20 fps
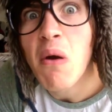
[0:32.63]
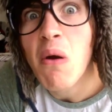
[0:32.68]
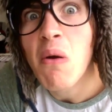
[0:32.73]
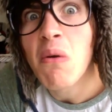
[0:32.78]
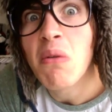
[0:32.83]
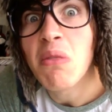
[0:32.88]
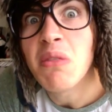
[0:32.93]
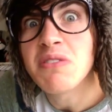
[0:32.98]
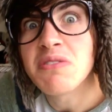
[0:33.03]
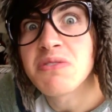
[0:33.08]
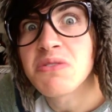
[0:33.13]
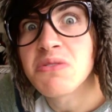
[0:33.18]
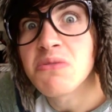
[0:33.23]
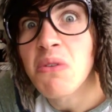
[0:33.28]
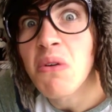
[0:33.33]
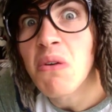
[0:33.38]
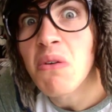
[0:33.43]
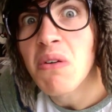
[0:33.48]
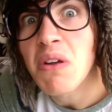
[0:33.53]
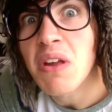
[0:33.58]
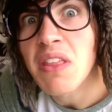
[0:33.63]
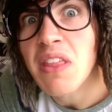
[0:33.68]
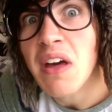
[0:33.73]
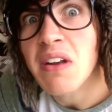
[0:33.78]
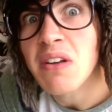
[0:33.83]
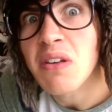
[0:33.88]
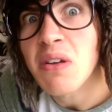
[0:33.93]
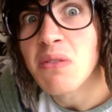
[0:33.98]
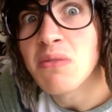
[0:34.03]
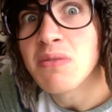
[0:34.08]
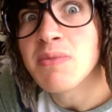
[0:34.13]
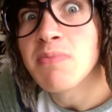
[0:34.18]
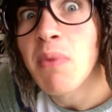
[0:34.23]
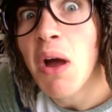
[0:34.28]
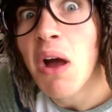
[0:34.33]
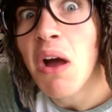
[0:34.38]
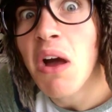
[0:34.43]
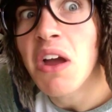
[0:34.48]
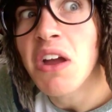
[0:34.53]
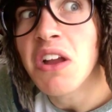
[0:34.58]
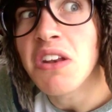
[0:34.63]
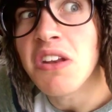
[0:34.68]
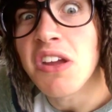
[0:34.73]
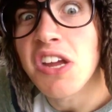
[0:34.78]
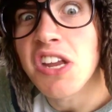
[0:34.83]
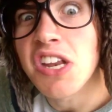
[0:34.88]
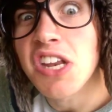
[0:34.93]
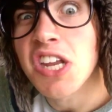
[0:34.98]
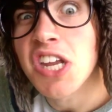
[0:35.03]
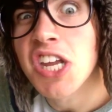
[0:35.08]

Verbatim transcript: all the story that goes behind it.